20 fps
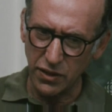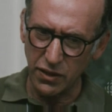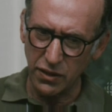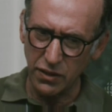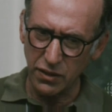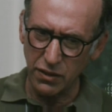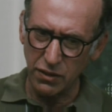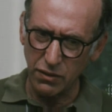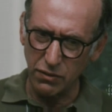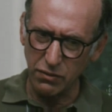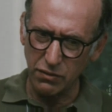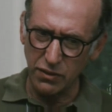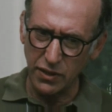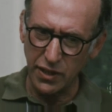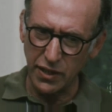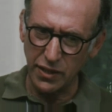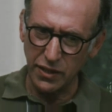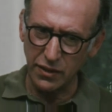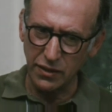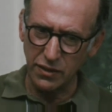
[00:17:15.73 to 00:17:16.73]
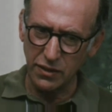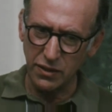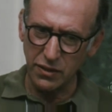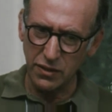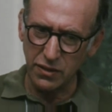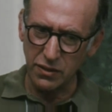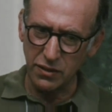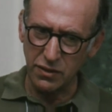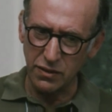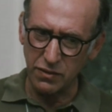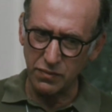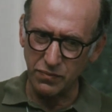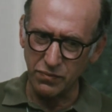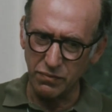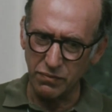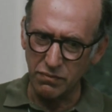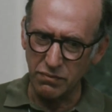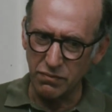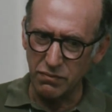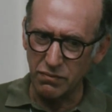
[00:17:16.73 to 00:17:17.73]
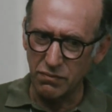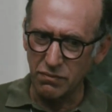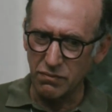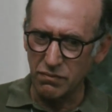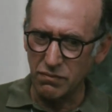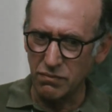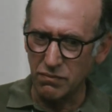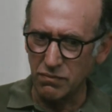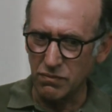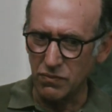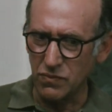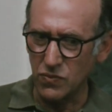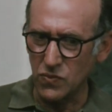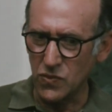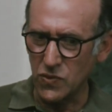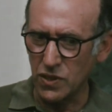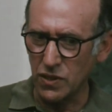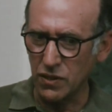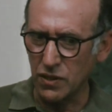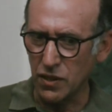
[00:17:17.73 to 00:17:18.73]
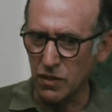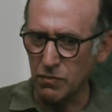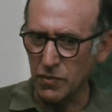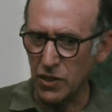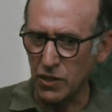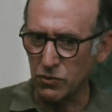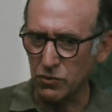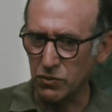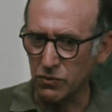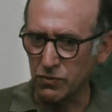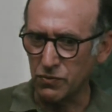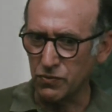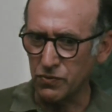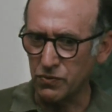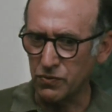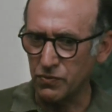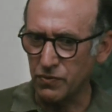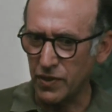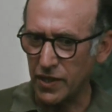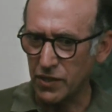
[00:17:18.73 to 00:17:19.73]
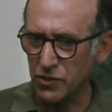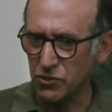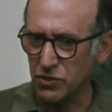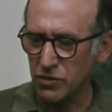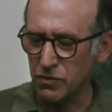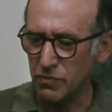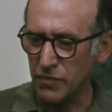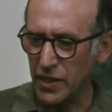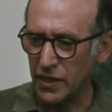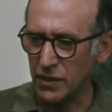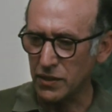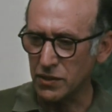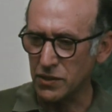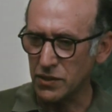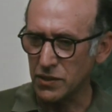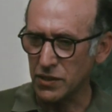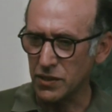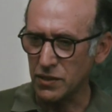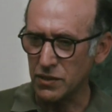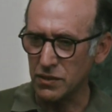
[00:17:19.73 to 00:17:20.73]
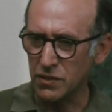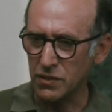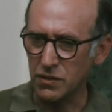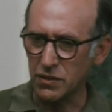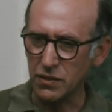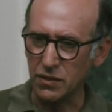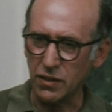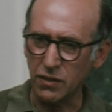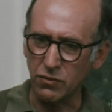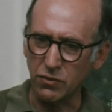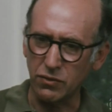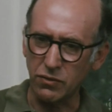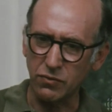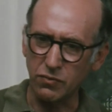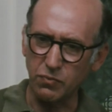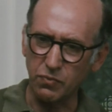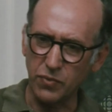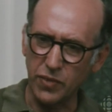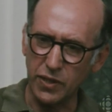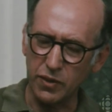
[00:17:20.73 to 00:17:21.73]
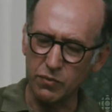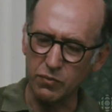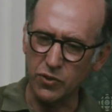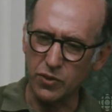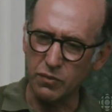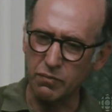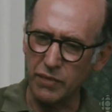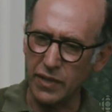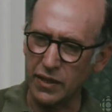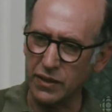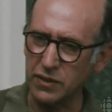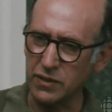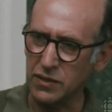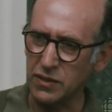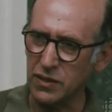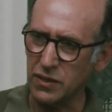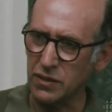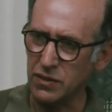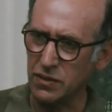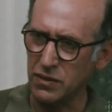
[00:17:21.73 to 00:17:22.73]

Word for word: look like uh, they come out of fashion magazines and out of Playboy magazines.